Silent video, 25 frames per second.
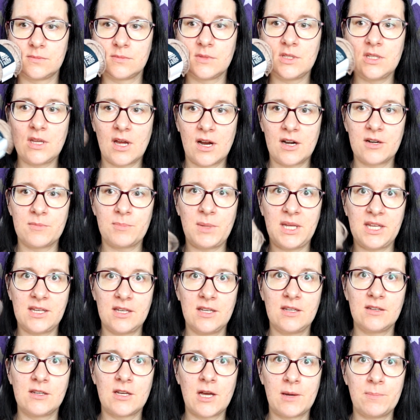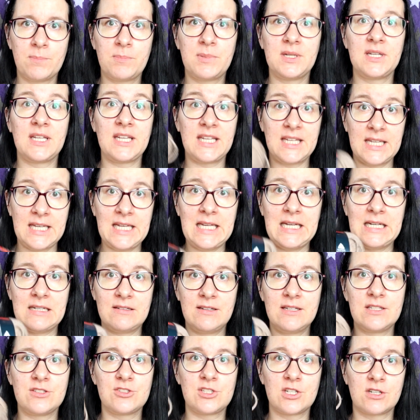yarn making company here
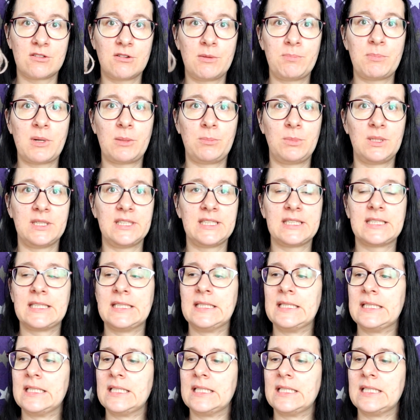in Czech Republic.